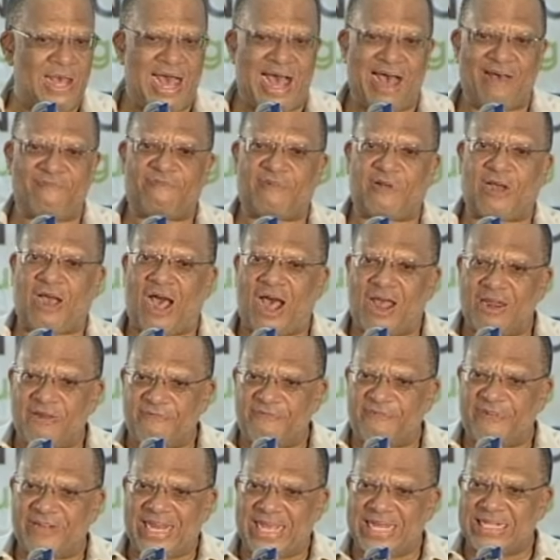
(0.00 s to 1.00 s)
have
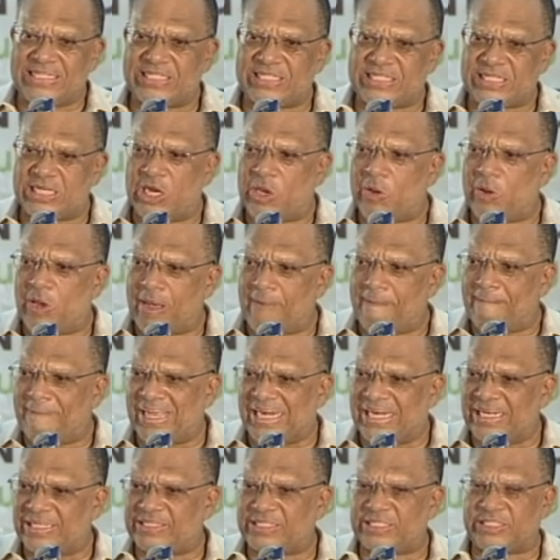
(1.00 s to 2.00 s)
confidence in our
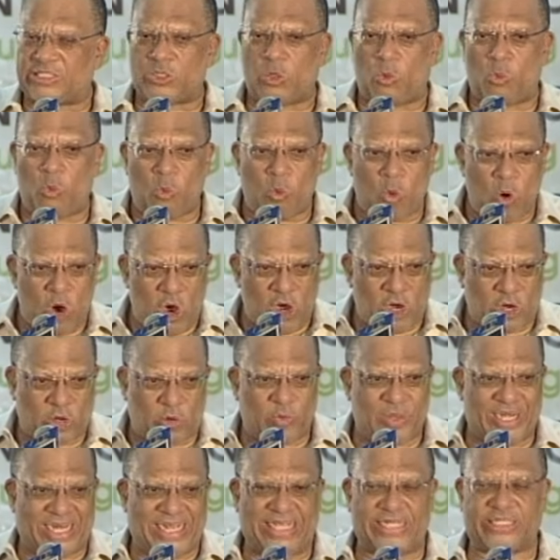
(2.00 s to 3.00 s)
ability to
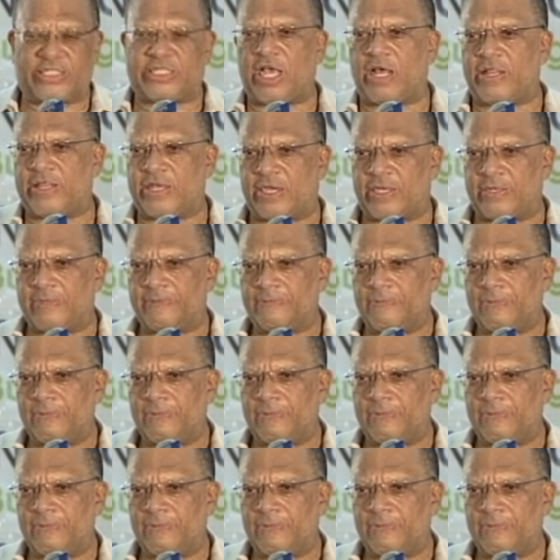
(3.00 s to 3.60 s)
work with each other